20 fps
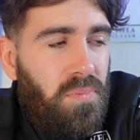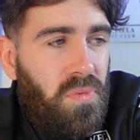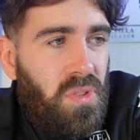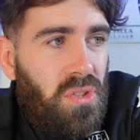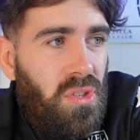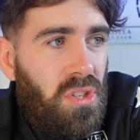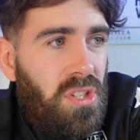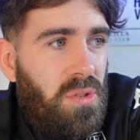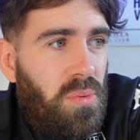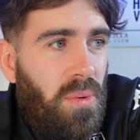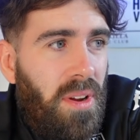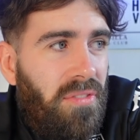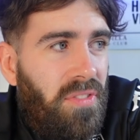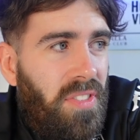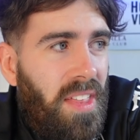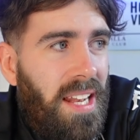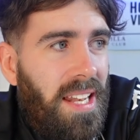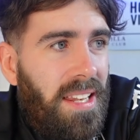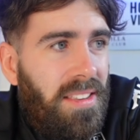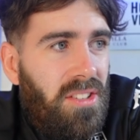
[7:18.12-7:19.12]
Just
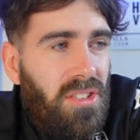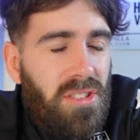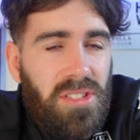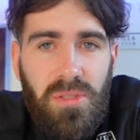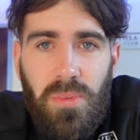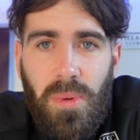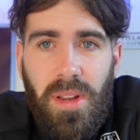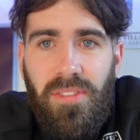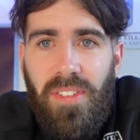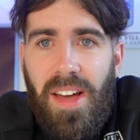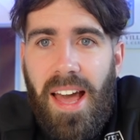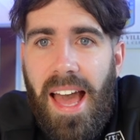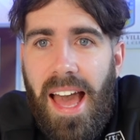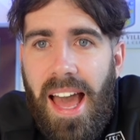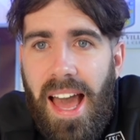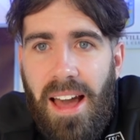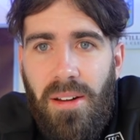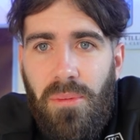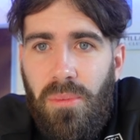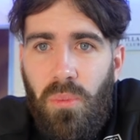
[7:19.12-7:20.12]
with
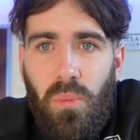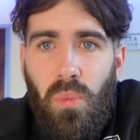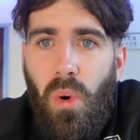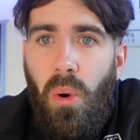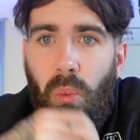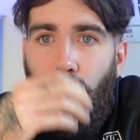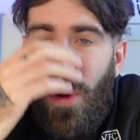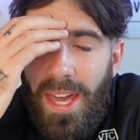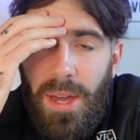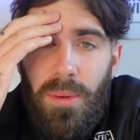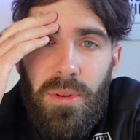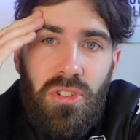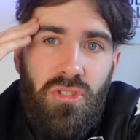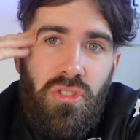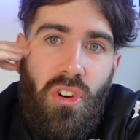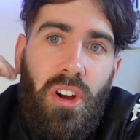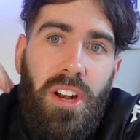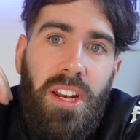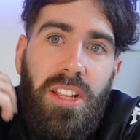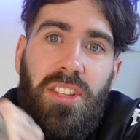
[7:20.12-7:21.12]
what we were
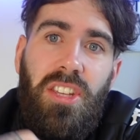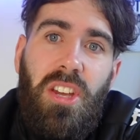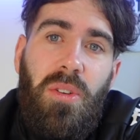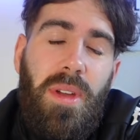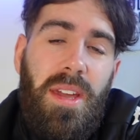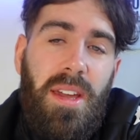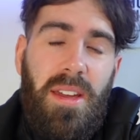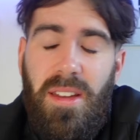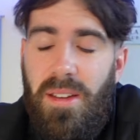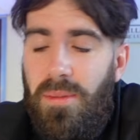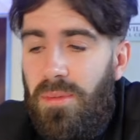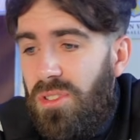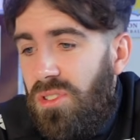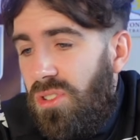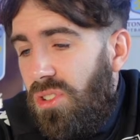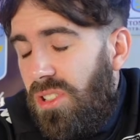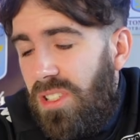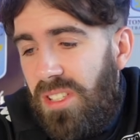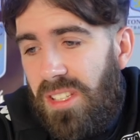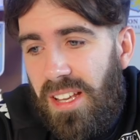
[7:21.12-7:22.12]
trying to do, it was
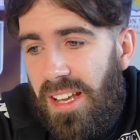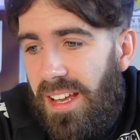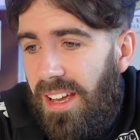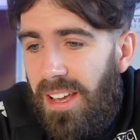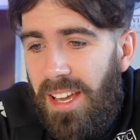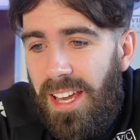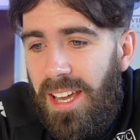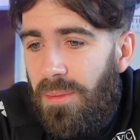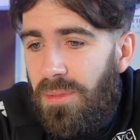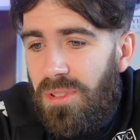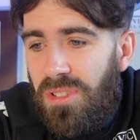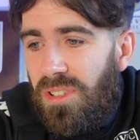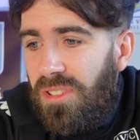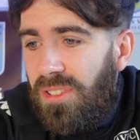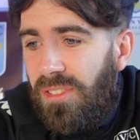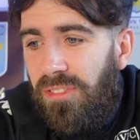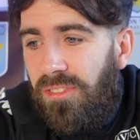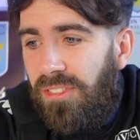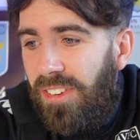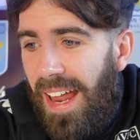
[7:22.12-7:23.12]

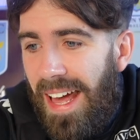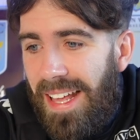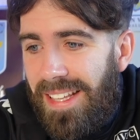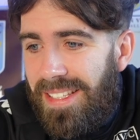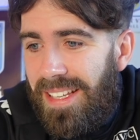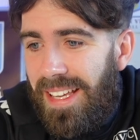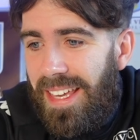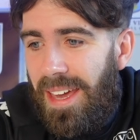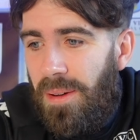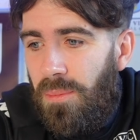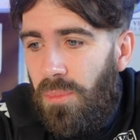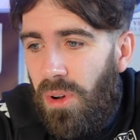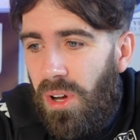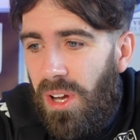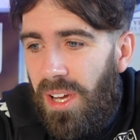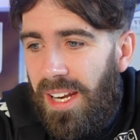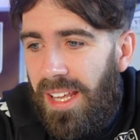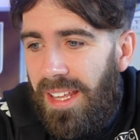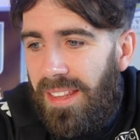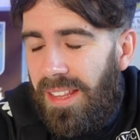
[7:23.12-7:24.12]
just flat again,
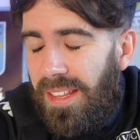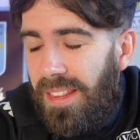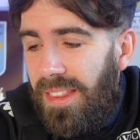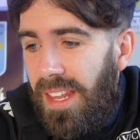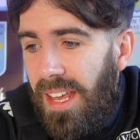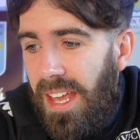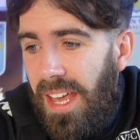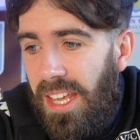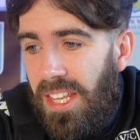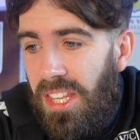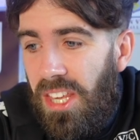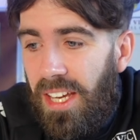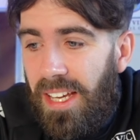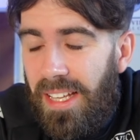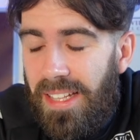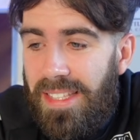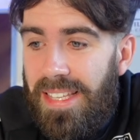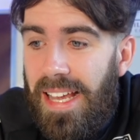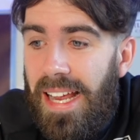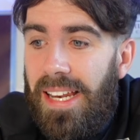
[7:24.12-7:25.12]
weren't it? And you
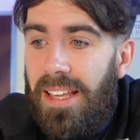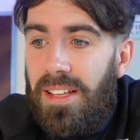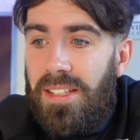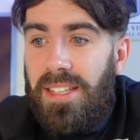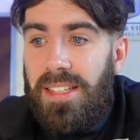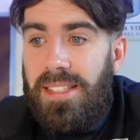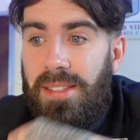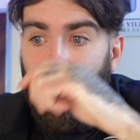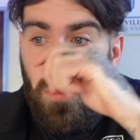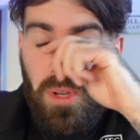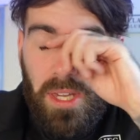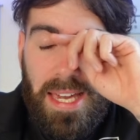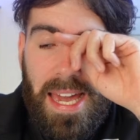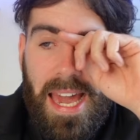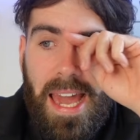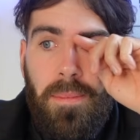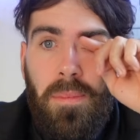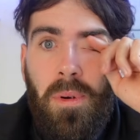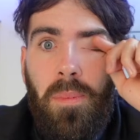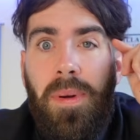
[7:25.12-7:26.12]
can tell we
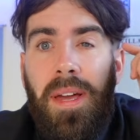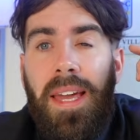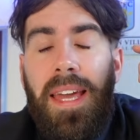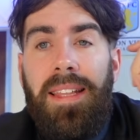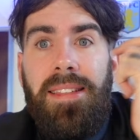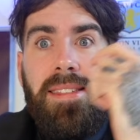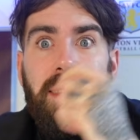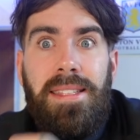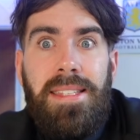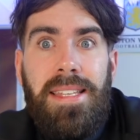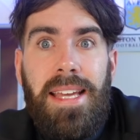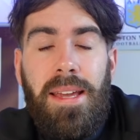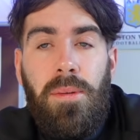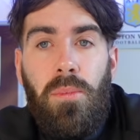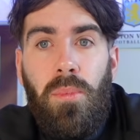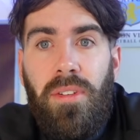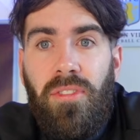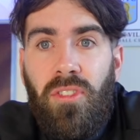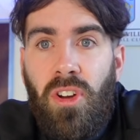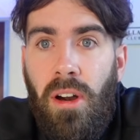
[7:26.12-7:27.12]
came up against a
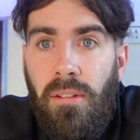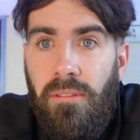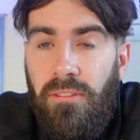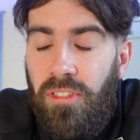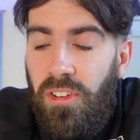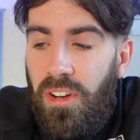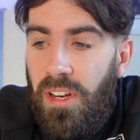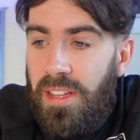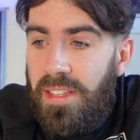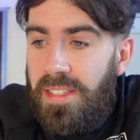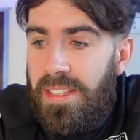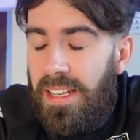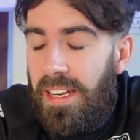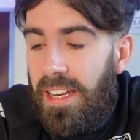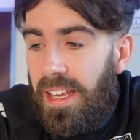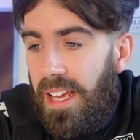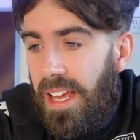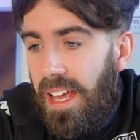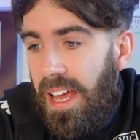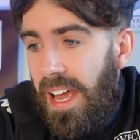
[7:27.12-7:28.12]
team with confidence
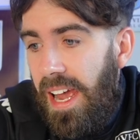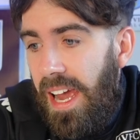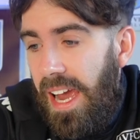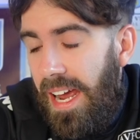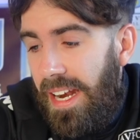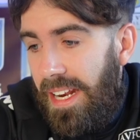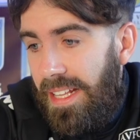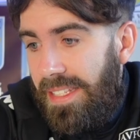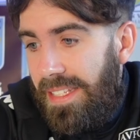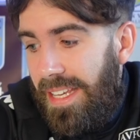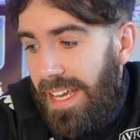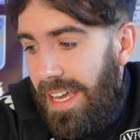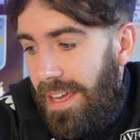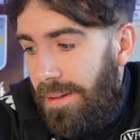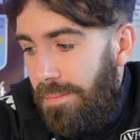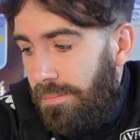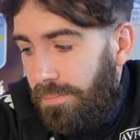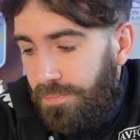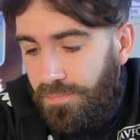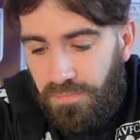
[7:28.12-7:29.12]
and a
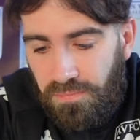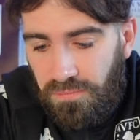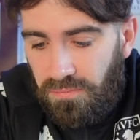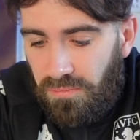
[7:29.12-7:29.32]
team